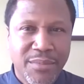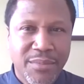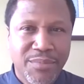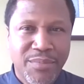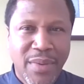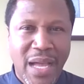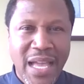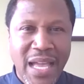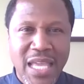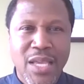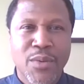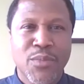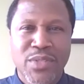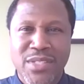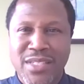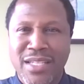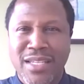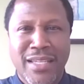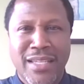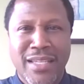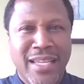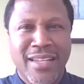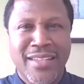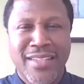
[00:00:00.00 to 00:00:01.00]
My aim was to
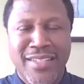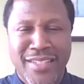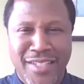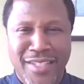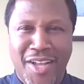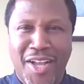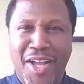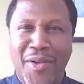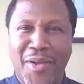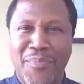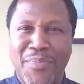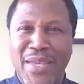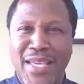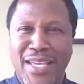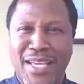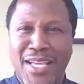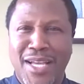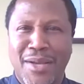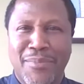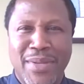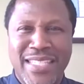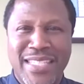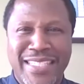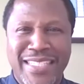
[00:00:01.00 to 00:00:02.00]
get a job,
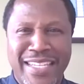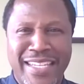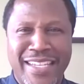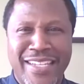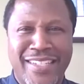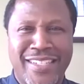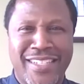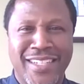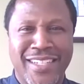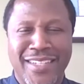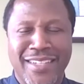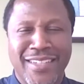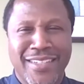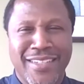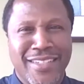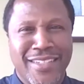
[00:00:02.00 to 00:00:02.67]
become a teacher,